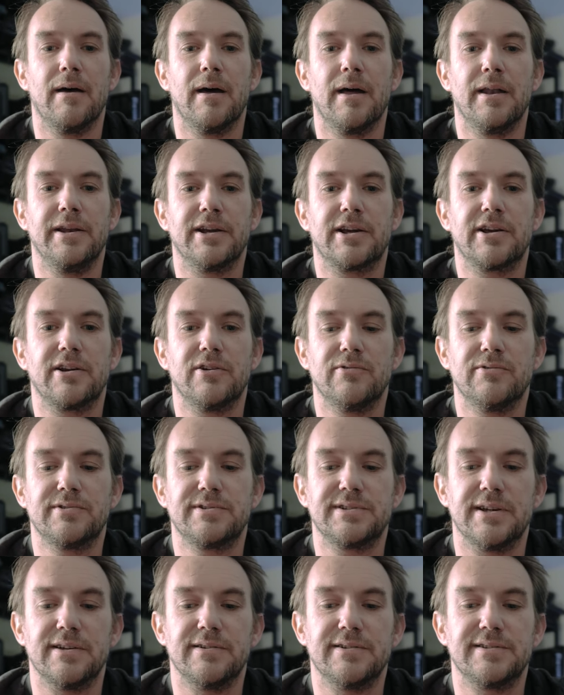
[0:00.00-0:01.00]
And you can
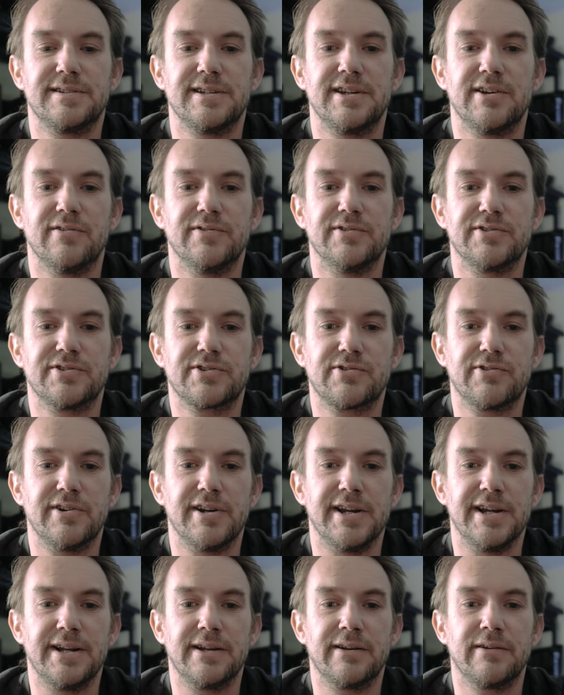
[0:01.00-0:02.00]
also see on the
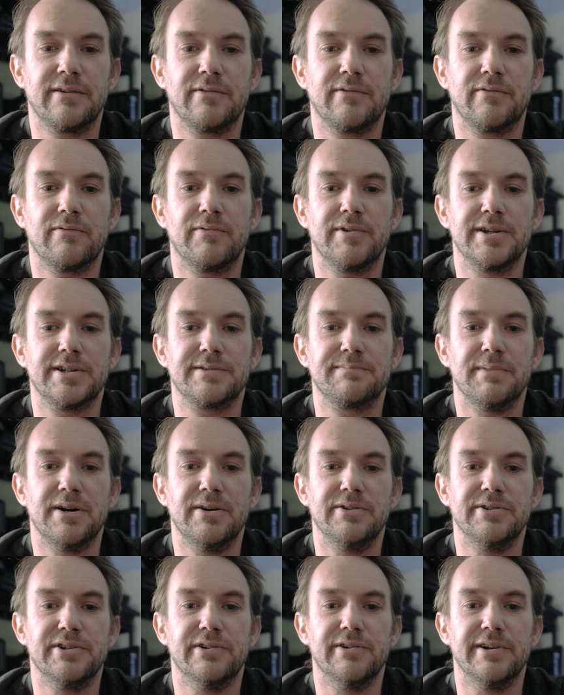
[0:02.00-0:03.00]
screen which
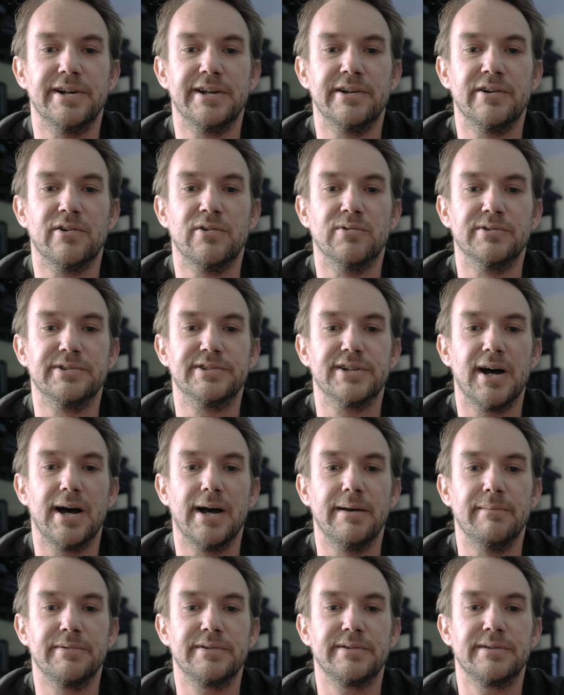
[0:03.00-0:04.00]
mode you're in at all
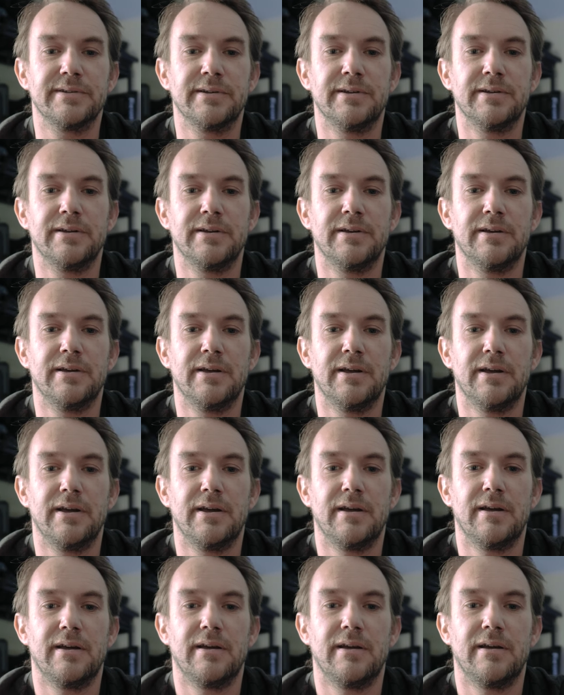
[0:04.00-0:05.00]
times
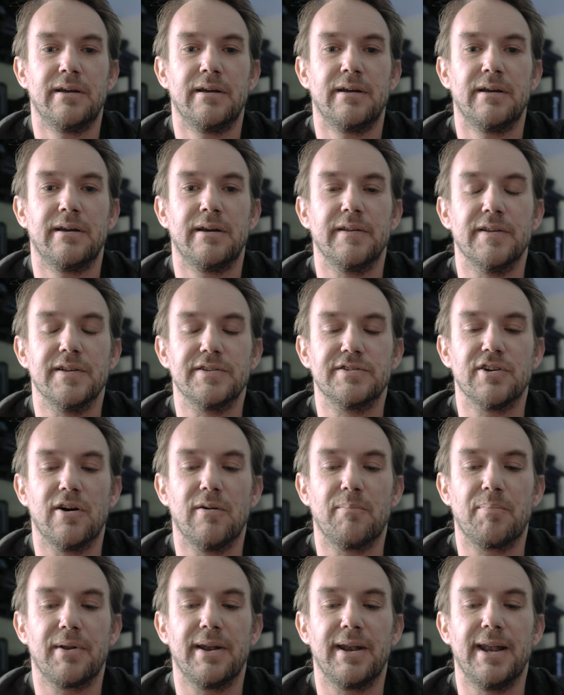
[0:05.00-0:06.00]
in the
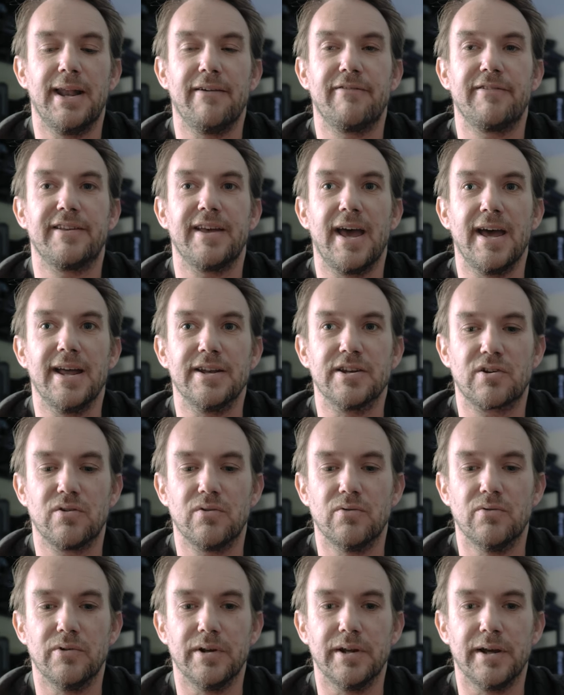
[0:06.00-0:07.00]
top left-hand
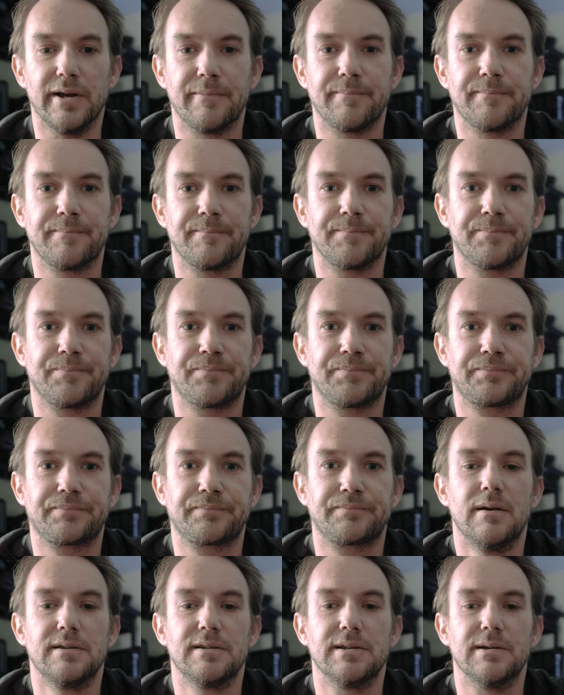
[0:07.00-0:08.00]
corner.
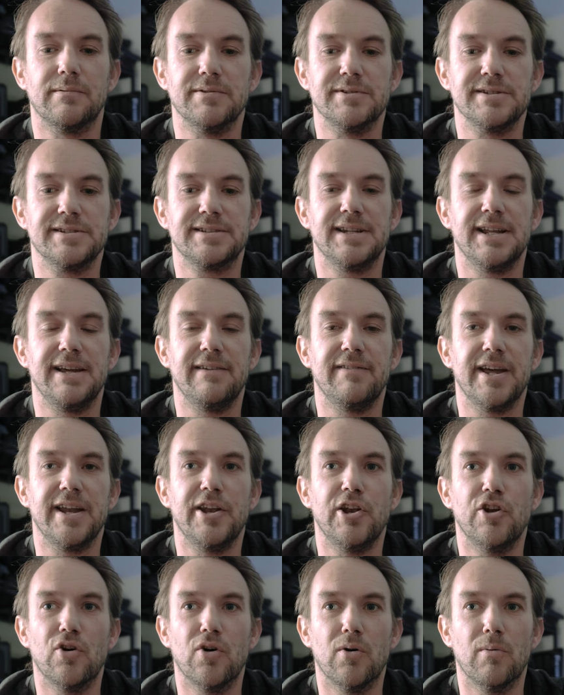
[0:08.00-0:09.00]
So we'll just leave it
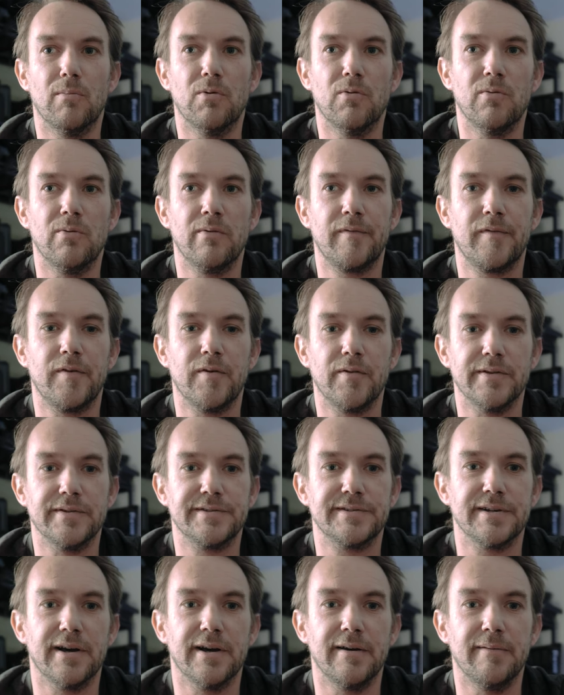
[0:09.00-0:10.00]
in normal for the
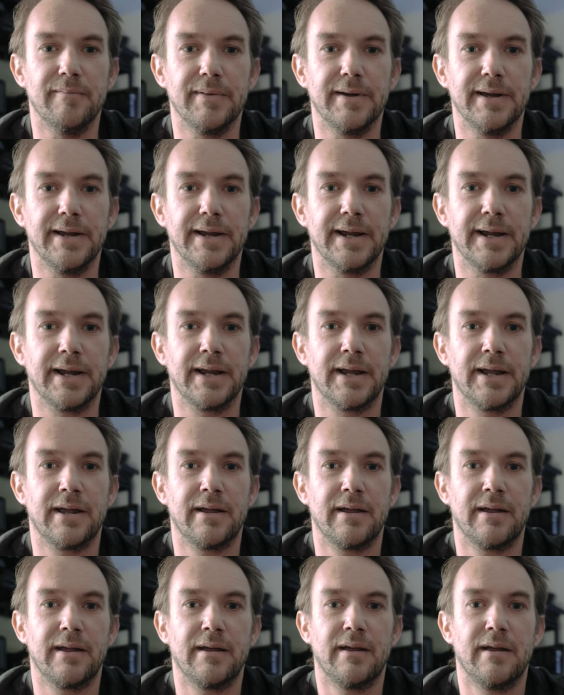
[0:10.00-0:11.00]
time being.
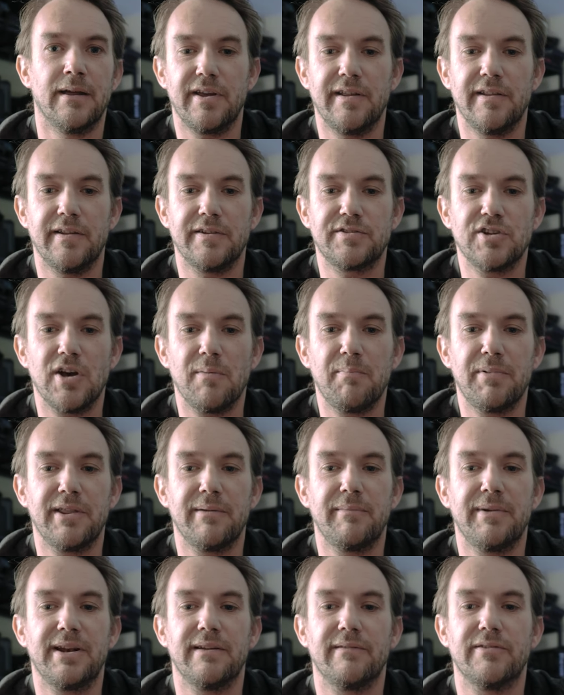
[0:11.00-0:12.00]
In the top in
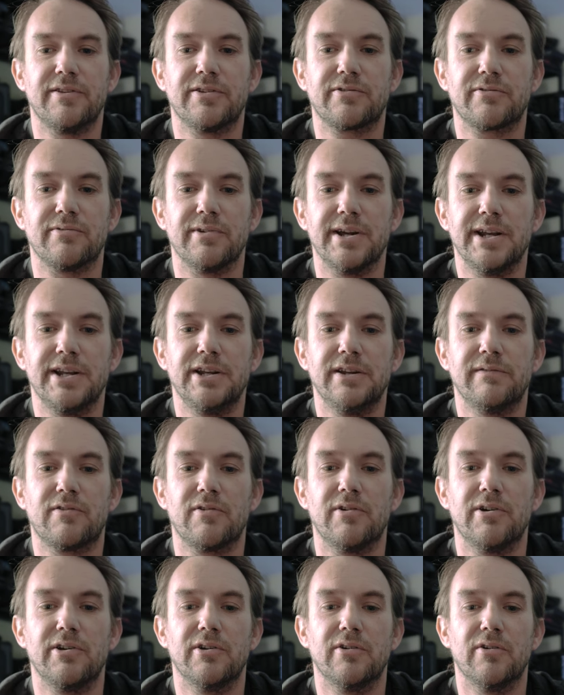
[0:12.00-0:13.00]
the middle of the screen, you've
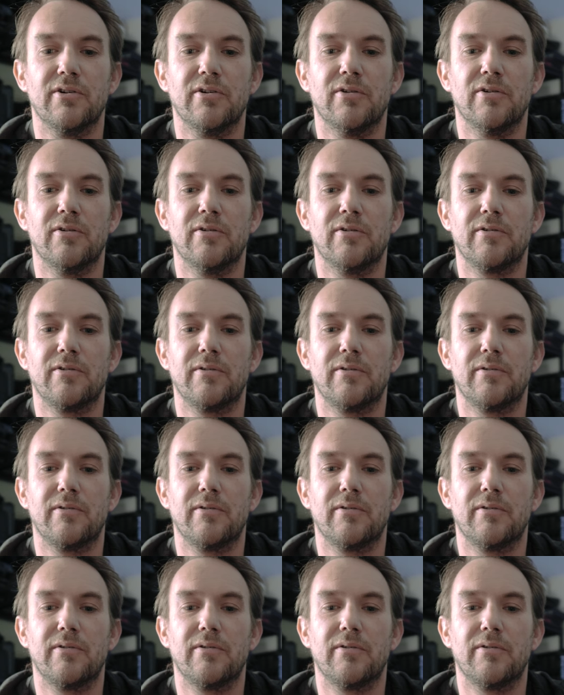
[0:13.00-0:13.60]
got your